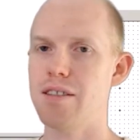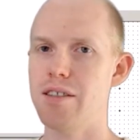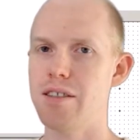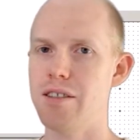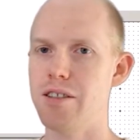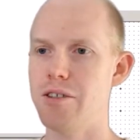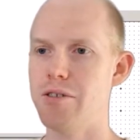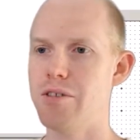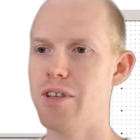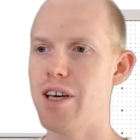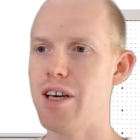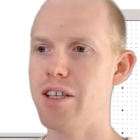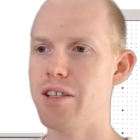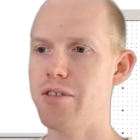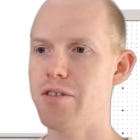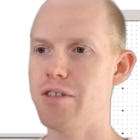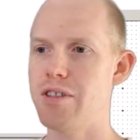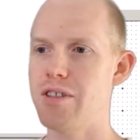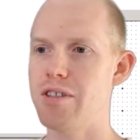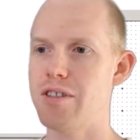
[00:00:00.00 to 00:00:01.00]
To do that, you
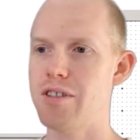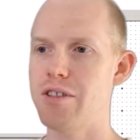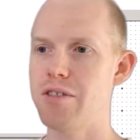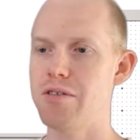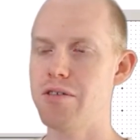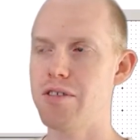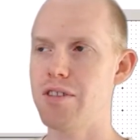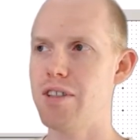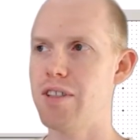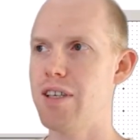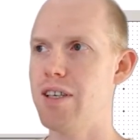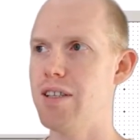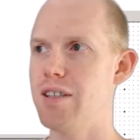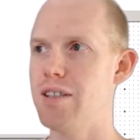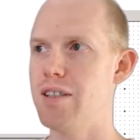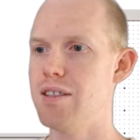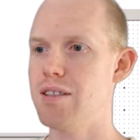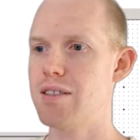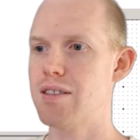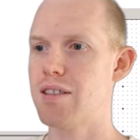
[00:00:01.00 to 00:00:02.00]
just use the
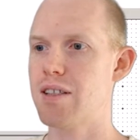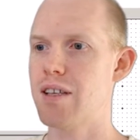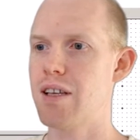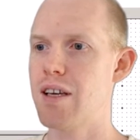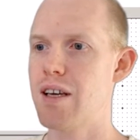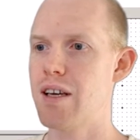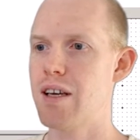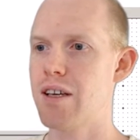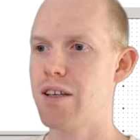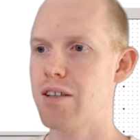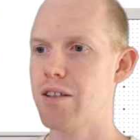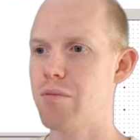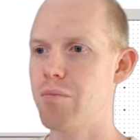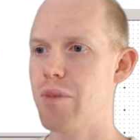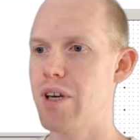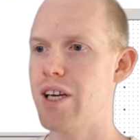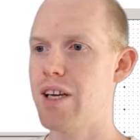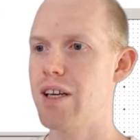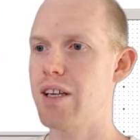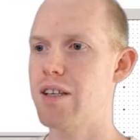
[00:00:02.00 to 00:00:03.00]
netlist
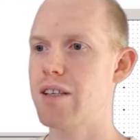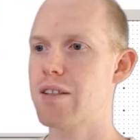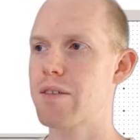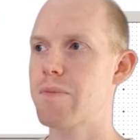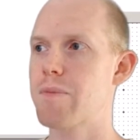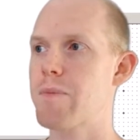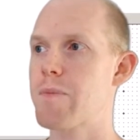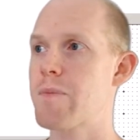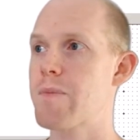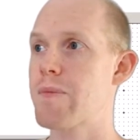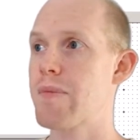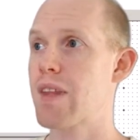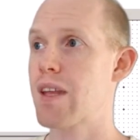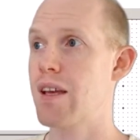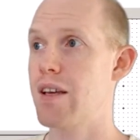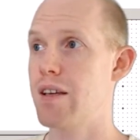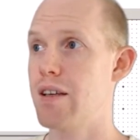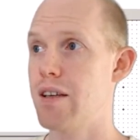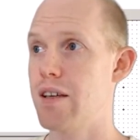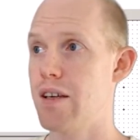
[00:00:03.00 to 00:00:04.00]
command
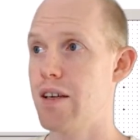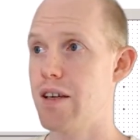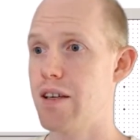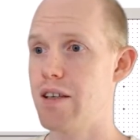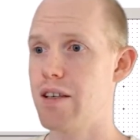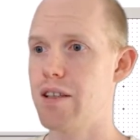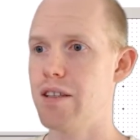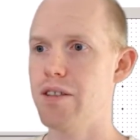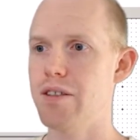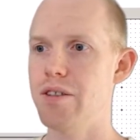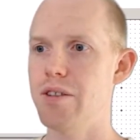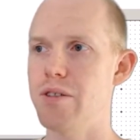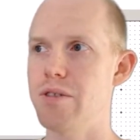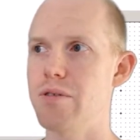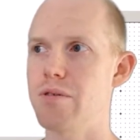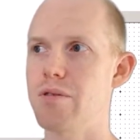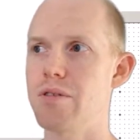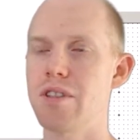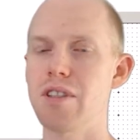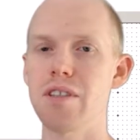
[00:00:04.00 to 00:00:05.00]
and
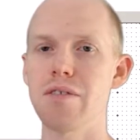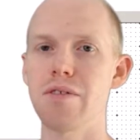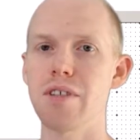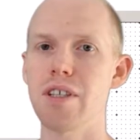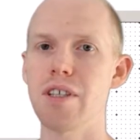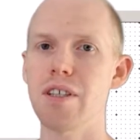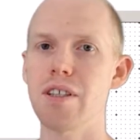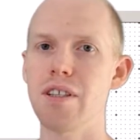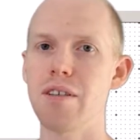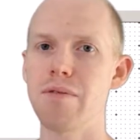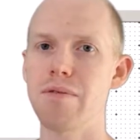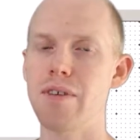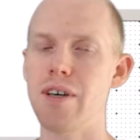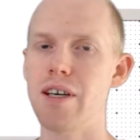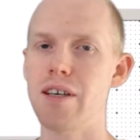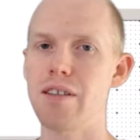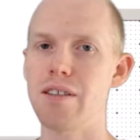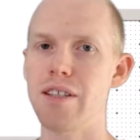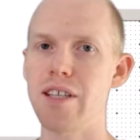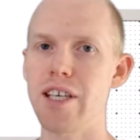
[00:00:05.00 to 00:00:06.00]
you give it the
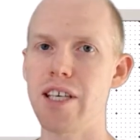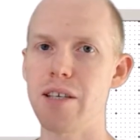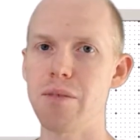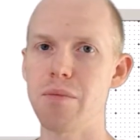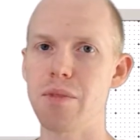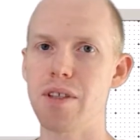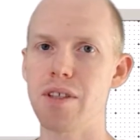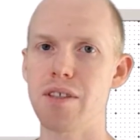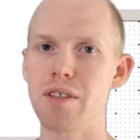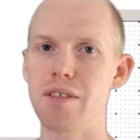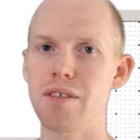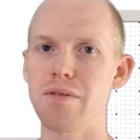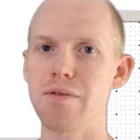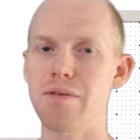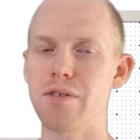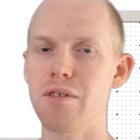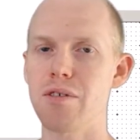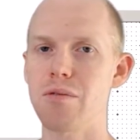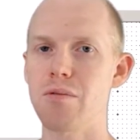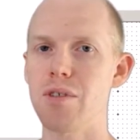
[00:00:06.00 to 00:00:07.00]
file name
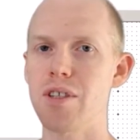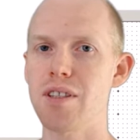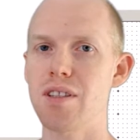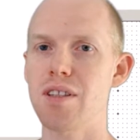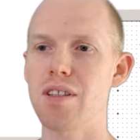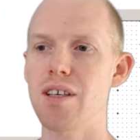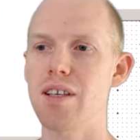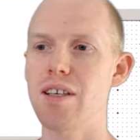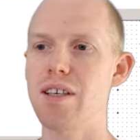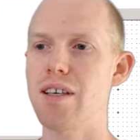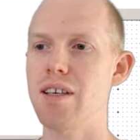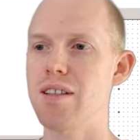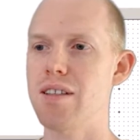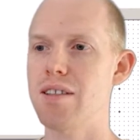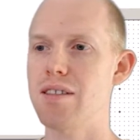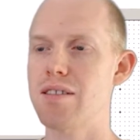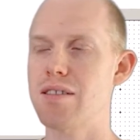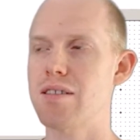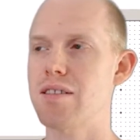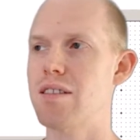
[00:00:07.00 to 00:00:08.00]
for what the
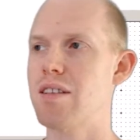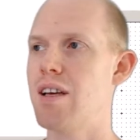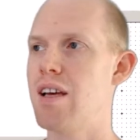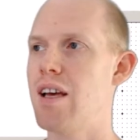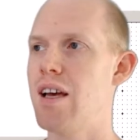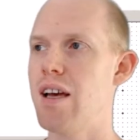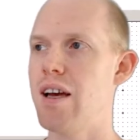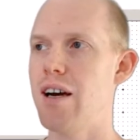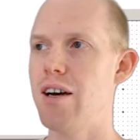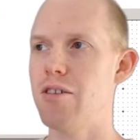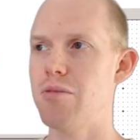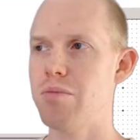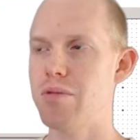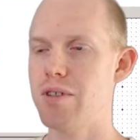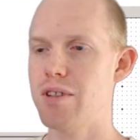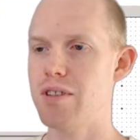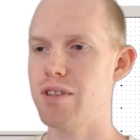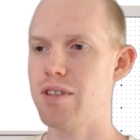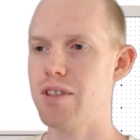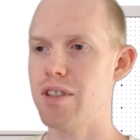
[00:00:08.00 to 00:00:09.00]
netlist output
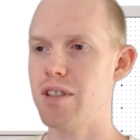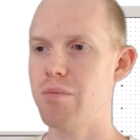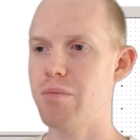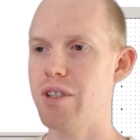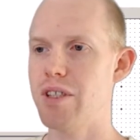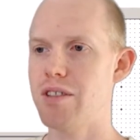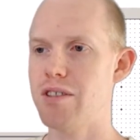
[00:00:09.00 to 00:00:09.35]
is going to be.